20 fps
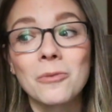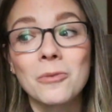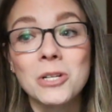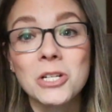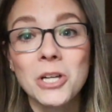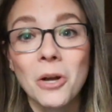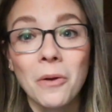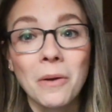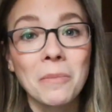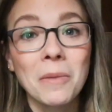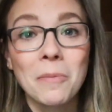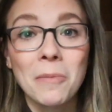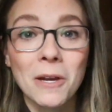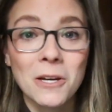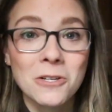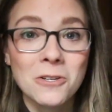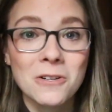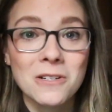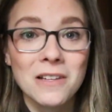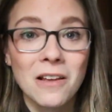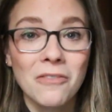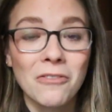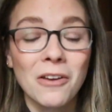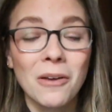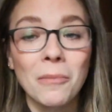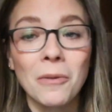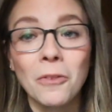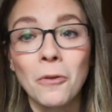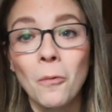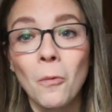was showing me pictures of
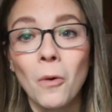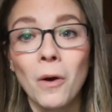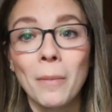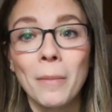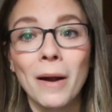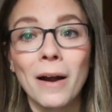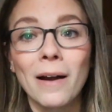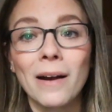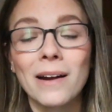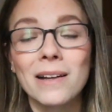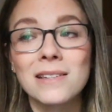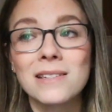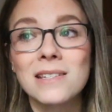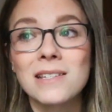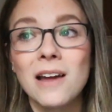him in the warmer and